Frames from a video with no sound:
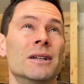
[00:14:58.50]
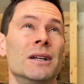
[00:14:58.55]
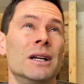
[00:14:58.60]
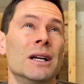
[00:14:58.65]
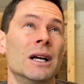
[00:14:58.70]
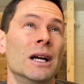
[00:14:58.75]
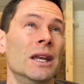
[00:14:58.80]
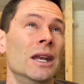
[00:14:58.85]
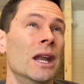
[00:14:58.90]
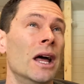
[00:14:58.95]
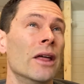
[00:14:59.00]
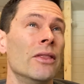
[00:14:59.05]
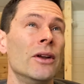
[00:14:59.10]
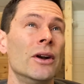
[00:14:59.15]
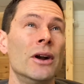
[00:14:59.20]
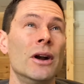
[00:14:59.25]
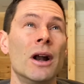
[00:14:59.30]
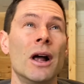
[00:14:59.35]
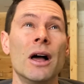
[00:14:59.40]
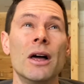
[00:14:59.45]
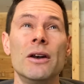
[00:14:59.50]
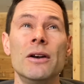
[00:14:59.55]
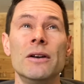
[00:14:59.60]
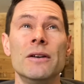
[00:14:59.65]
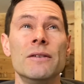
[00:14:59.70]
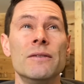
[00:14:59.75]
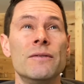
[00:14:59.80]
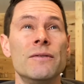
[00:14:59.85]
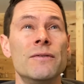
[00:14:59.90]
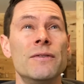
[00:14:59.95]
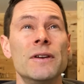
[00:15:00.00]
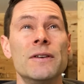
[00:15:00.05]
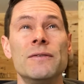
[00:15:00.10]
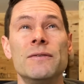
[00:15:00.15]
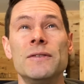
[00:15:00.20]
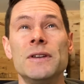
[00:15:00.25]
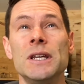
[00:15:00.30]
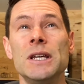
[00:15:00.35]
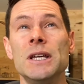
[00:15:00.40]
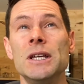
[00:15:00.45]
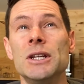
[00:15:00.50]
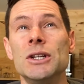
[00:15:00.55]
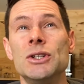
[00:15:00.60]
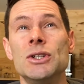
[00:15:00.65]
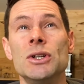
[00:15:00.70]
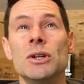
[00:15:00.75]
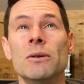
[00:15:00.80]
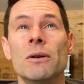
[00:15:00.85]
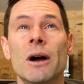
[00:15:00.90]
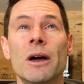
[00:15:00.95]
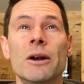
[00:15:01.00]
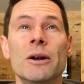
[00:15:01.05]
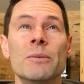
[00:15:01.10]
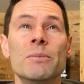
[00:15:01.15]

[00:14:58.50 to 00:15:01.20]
another 150 to 200